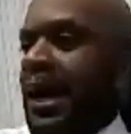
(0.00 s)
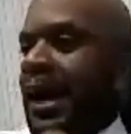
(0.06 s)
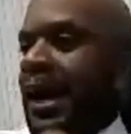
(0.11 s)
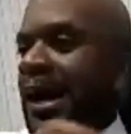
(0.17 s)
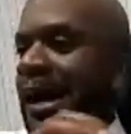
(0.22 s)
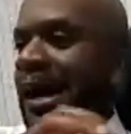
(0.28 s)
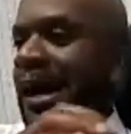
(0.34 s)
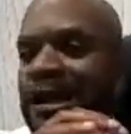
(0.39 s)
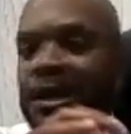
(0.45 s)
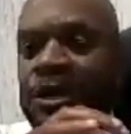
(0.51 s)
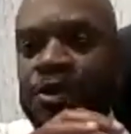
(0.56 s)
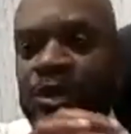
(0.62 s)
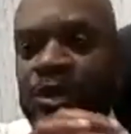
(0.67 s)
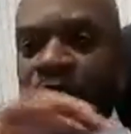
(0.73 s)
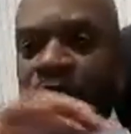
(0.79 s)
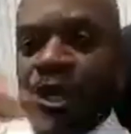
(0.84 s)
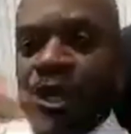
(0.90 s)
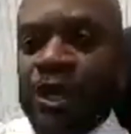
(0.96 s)
you
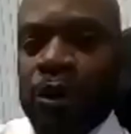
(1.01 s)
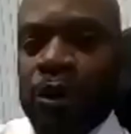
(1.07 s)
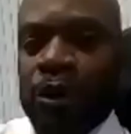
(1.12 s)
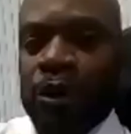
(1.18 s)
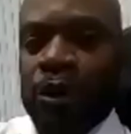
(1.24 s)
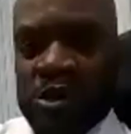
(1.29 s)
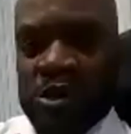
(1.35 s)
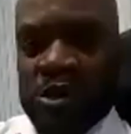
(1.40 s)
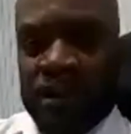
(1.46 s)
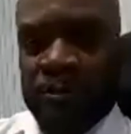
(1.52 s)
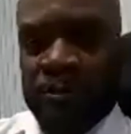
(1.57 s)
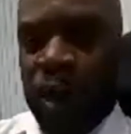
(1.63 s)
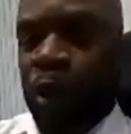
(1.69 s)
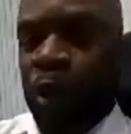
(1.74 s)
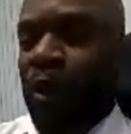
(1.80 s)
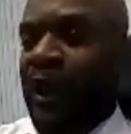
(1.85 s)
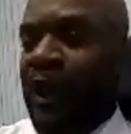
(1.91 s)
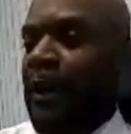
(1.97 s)
need a real estate
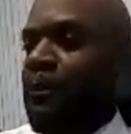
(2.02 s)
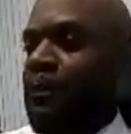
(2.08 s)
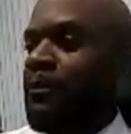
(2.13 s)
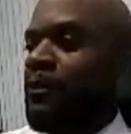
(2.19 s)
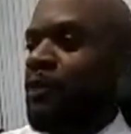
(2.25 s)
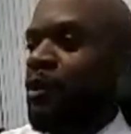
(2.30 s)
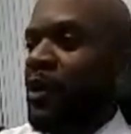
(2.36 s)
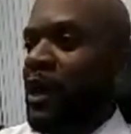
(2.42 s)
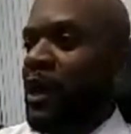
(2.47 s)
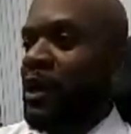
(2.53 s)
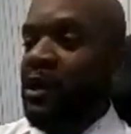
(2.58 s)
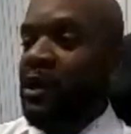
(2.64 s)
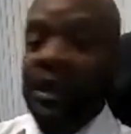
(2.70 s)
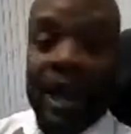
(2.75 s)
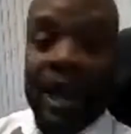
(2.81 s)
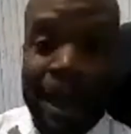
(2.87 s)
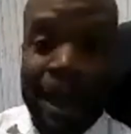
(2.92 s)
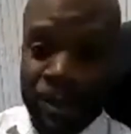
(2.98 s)
program,
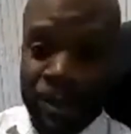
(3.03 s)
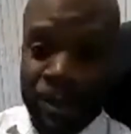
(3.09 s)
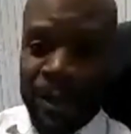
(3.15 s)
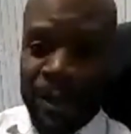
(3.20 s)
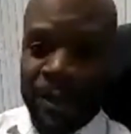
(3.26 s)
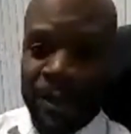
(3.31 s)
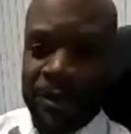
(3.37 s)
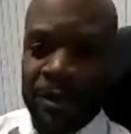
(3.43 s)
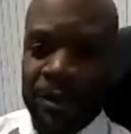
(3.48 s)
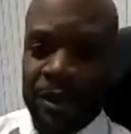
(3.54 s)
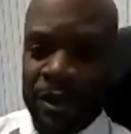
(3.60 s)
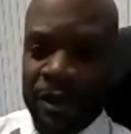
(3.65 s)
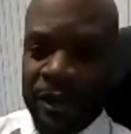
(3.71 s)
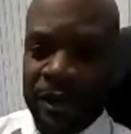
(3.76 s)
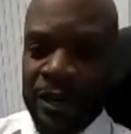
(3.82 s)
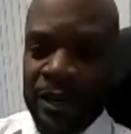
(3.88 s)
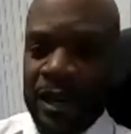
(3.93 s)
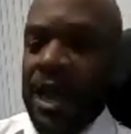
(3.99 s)
okay? I'm your man, all
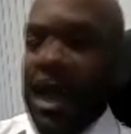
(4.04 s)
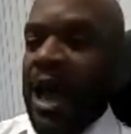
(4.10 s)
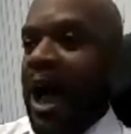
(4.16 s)
right?